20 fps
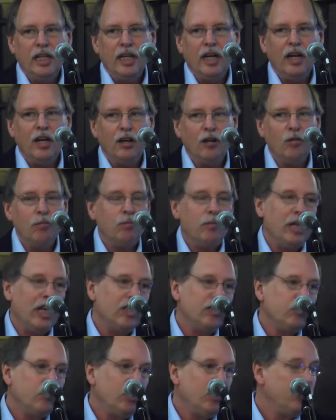Um,
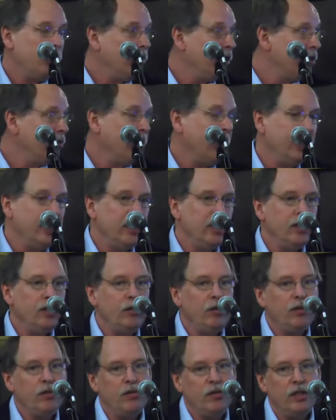that's what we're trying to
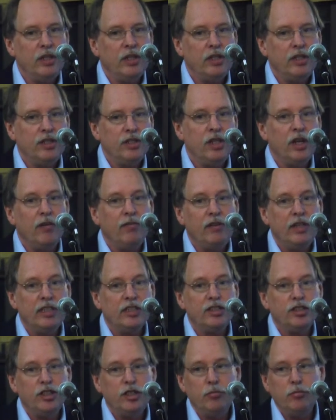do through the GEF
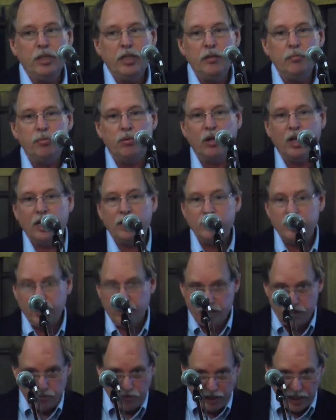SGP
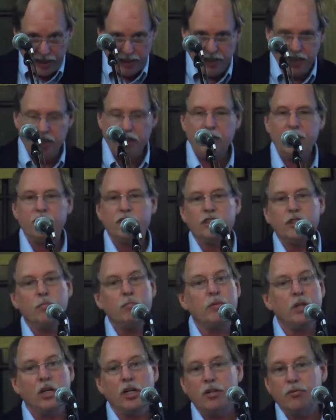projects, right? And in
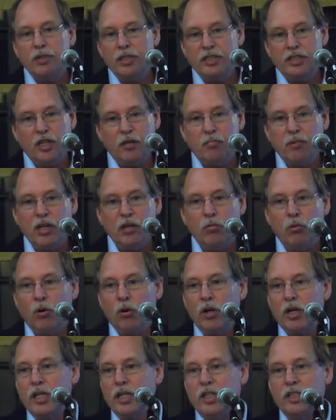some countries that may
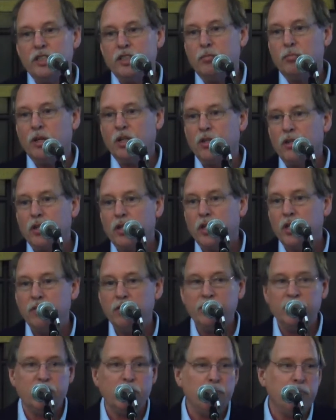work, and in some other
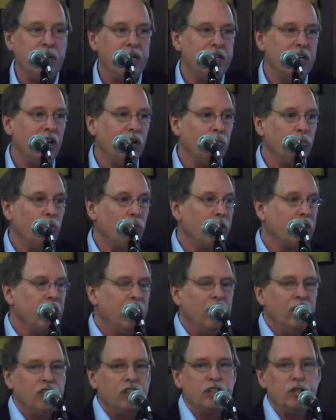countries it may not work.
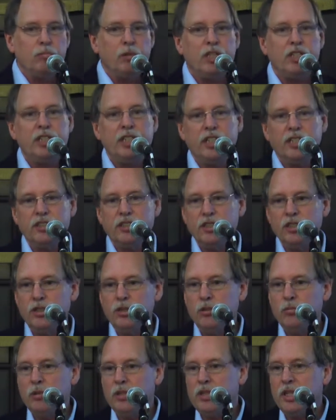So much has to
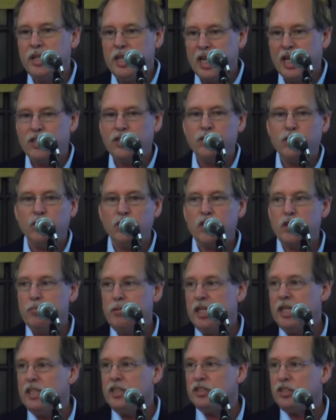do with the national
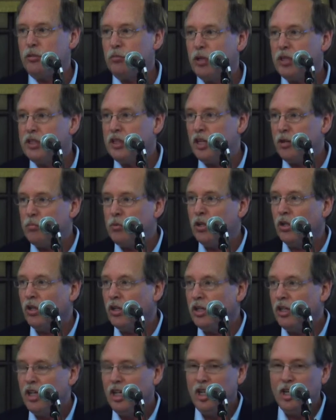committees and what they will
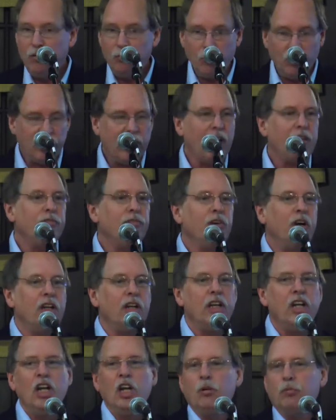and will not
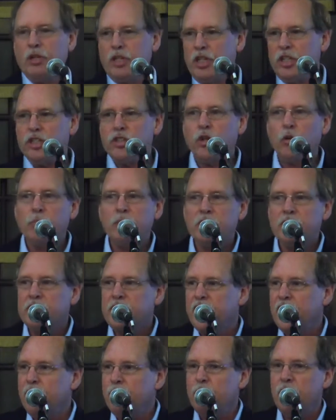fund. When the Sherpas
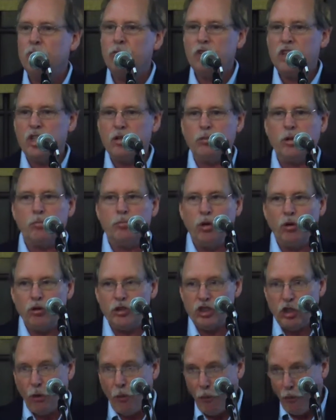came in with their
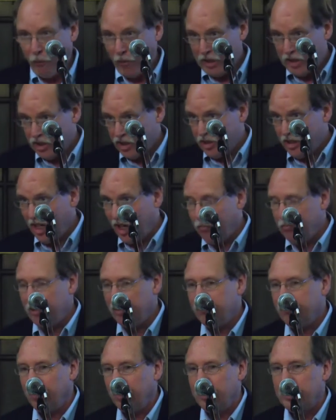proposal, which has now
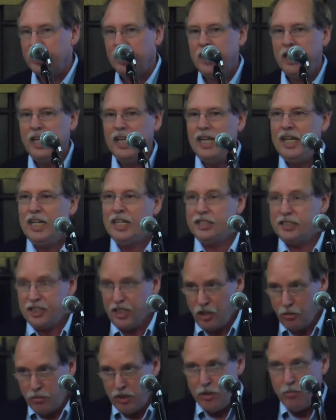been funded, and
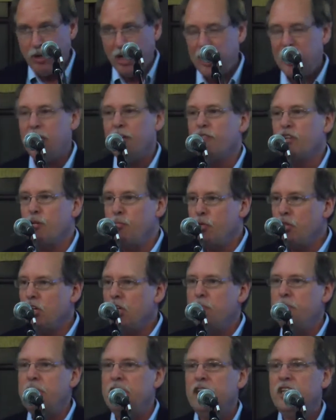said we want to have
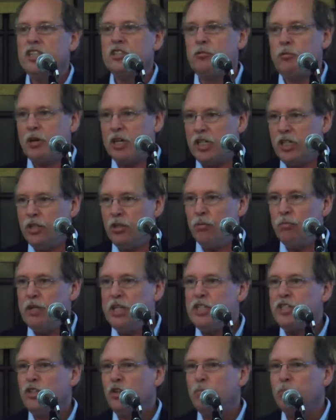community meetings, we want to do a
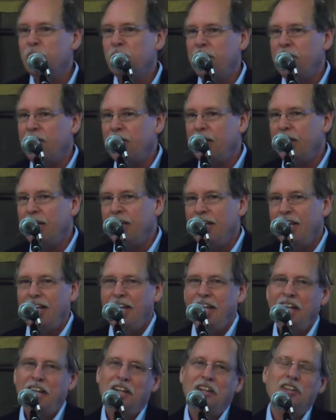regional plan.
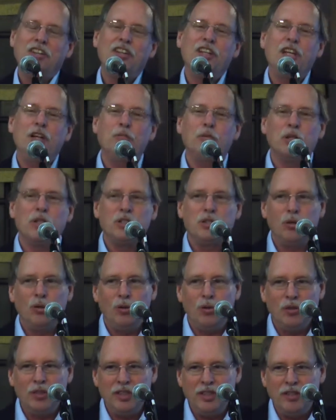They were
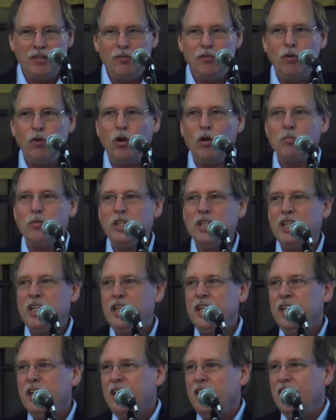told informally,